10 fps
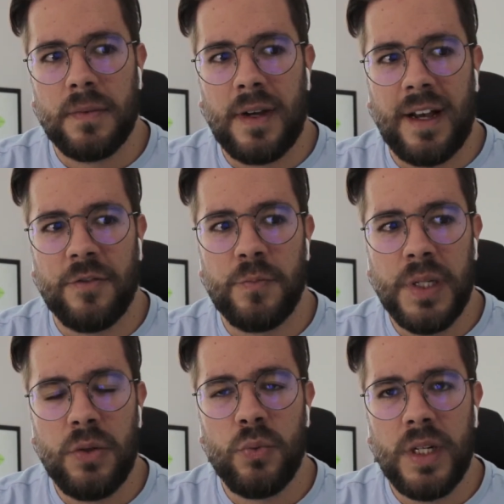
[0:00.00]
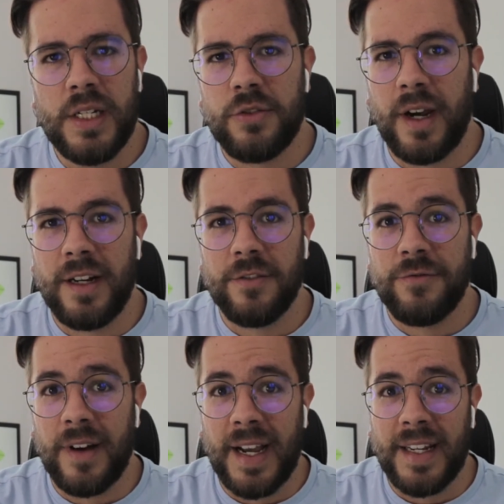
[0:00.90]
I've been really trying to
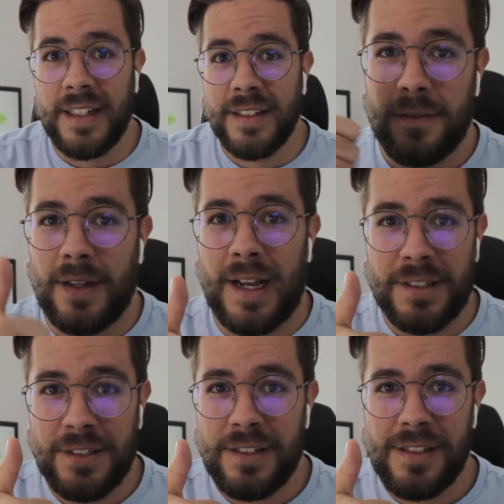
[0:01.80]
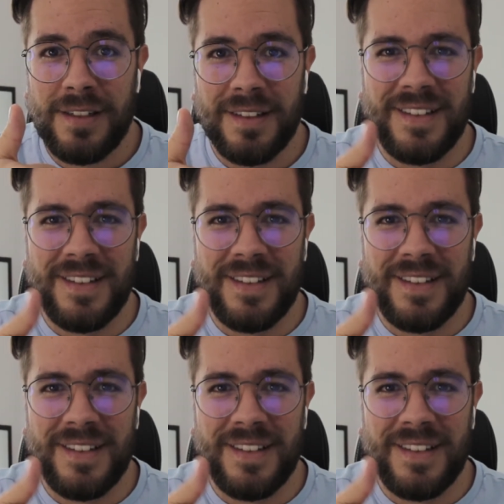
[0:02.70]
find answers.